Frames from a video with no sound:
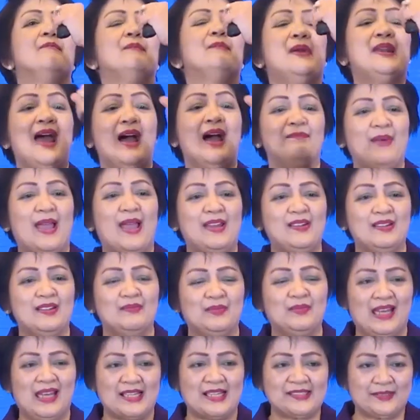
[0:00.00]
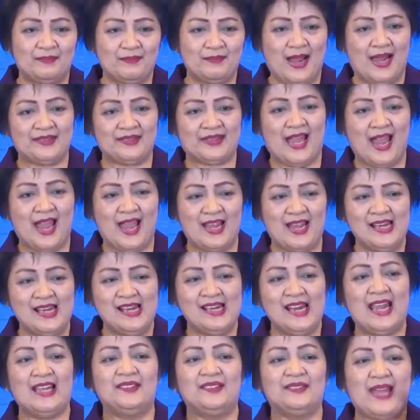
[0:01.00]
pinapainom nila sa bata,
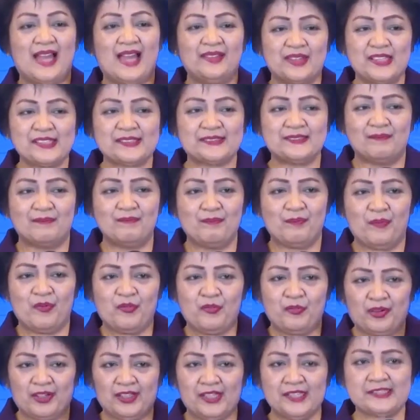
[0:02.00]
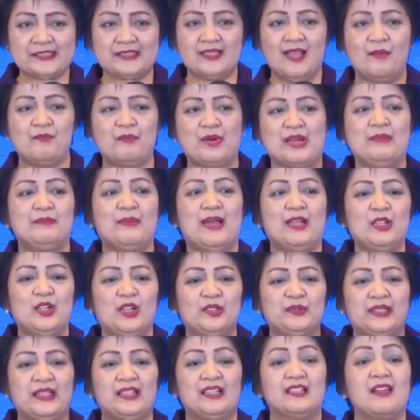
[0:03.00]
and that is the first
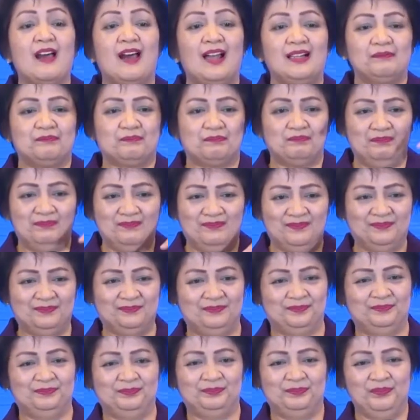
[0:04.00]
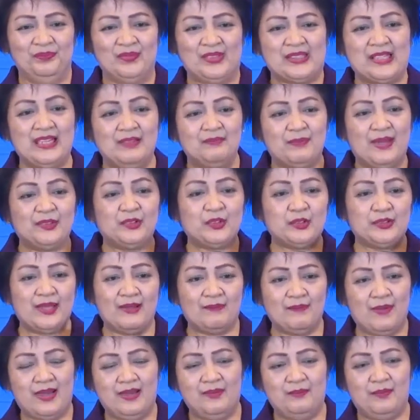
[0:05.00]
prebiotic gulp given to the
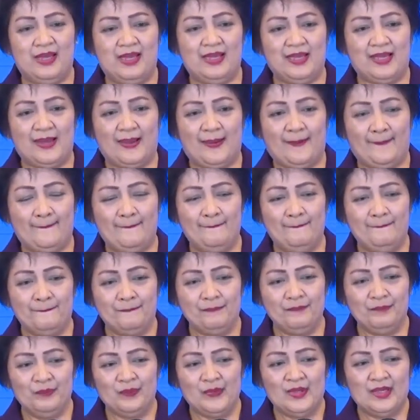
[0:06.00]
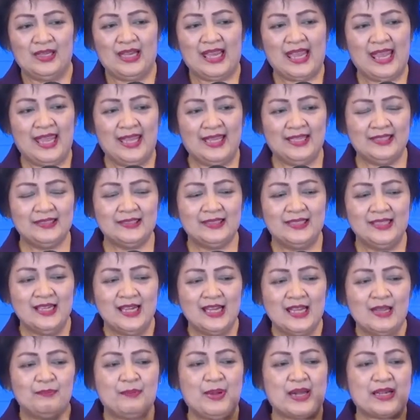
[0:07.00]
baby. And
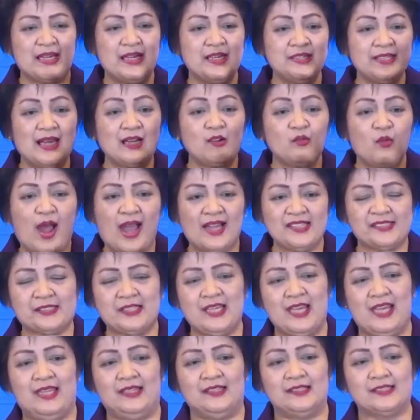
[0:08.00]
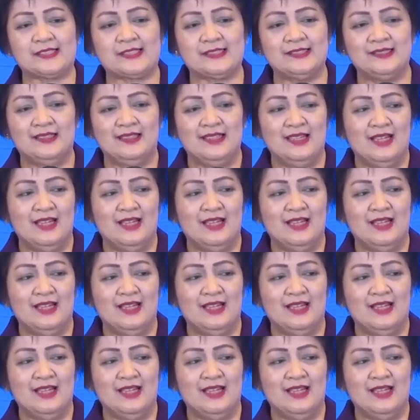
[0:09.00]
perineal washings,